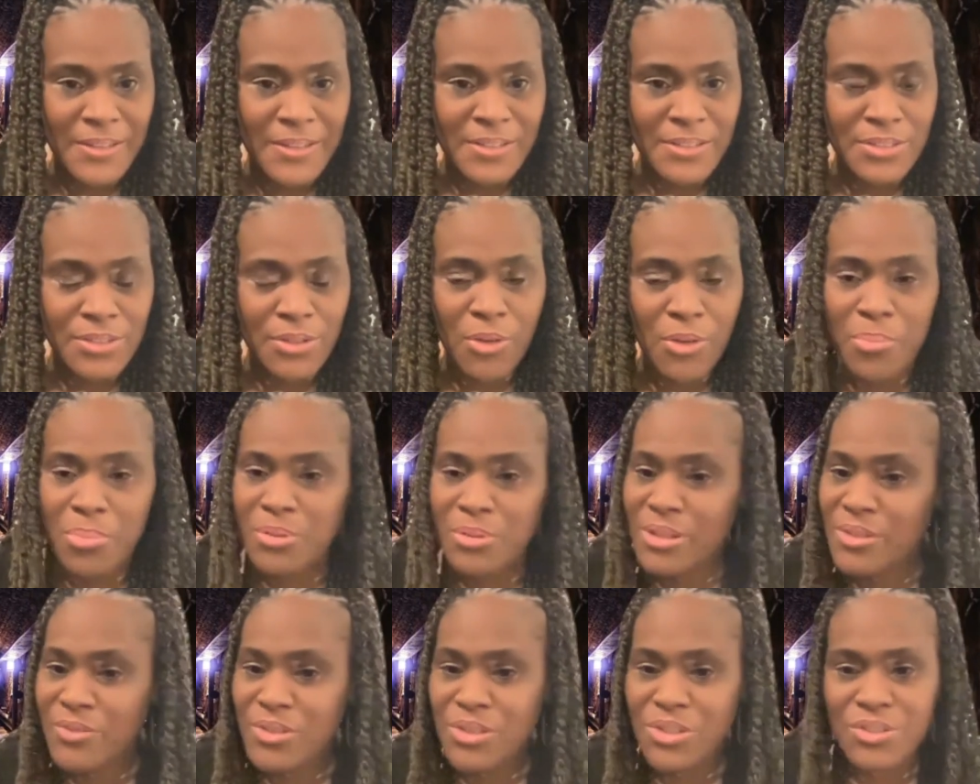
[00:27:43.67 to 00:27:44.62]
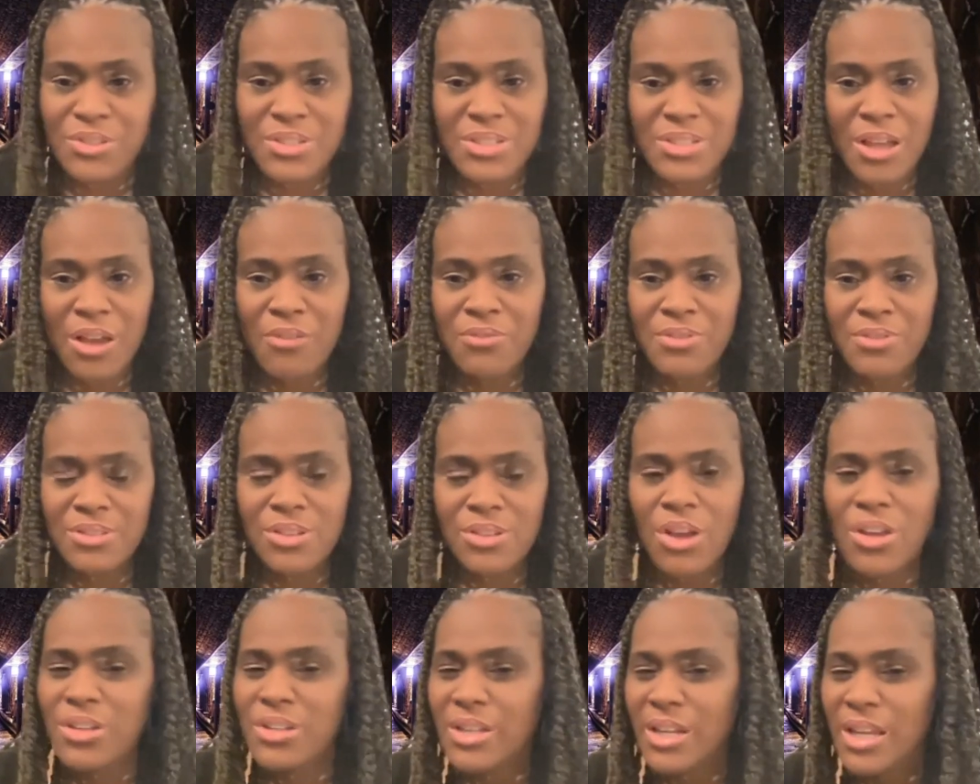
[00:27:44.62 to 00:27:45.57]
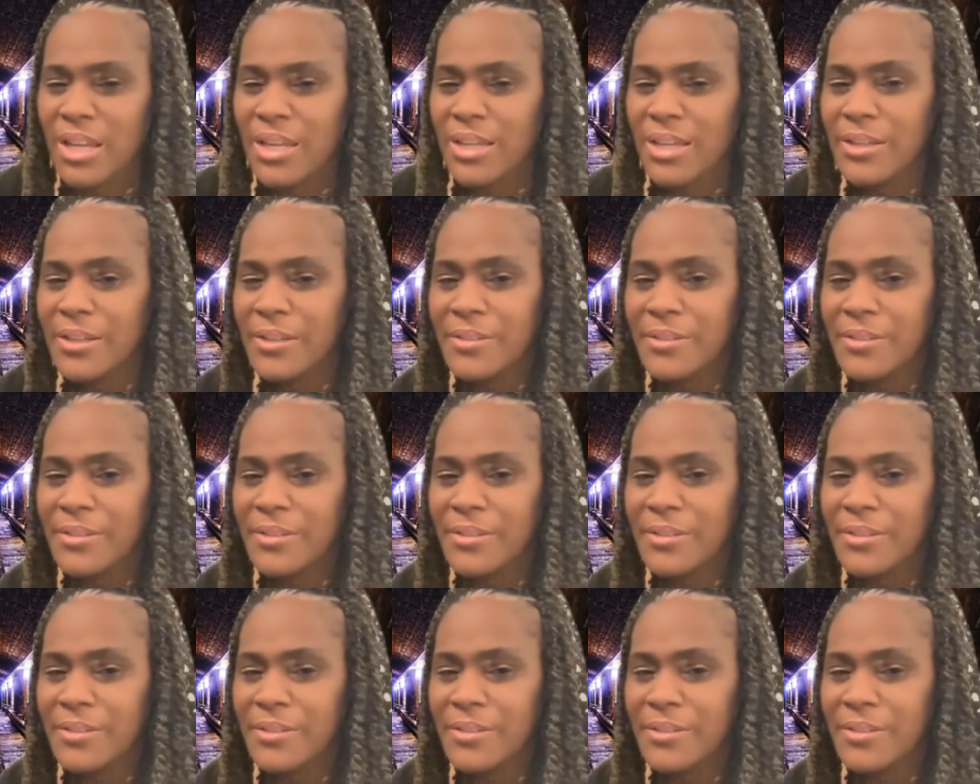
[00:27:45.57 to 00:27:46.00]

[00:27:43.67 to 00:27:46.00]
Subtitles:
So believe in yourself. It's all you need.